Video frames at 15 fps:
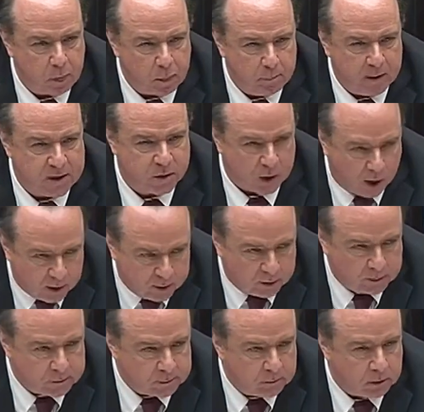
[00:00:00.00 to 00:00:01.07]
My daughter
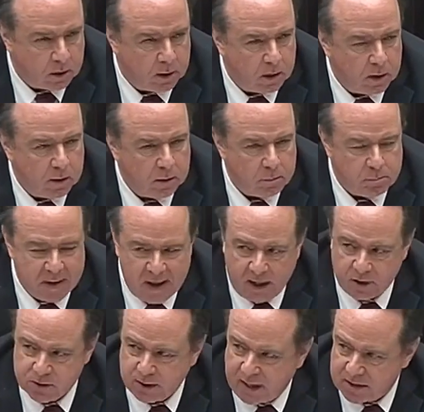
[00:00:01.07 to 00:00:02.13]

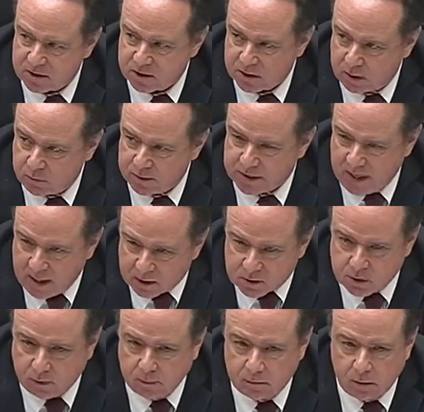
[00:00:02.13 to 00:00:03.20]
managed to get sick with cancer.